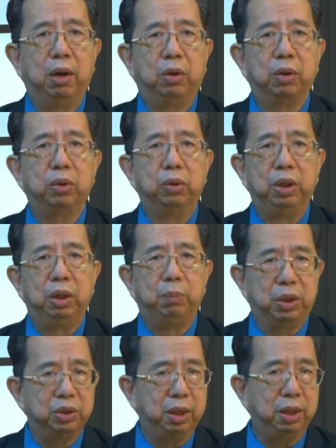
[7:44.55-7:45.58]
or to the
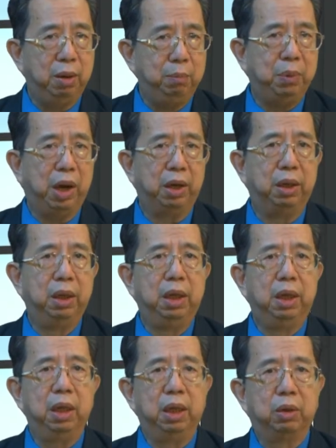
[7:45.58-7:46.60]
Persian Empire,
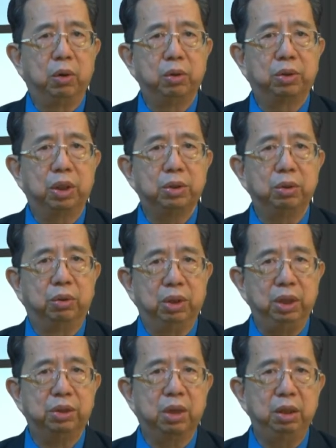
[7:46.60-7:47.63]
in contrast to
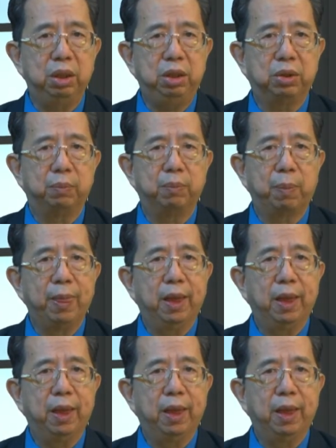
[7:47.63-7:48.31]
Greece and Egypt.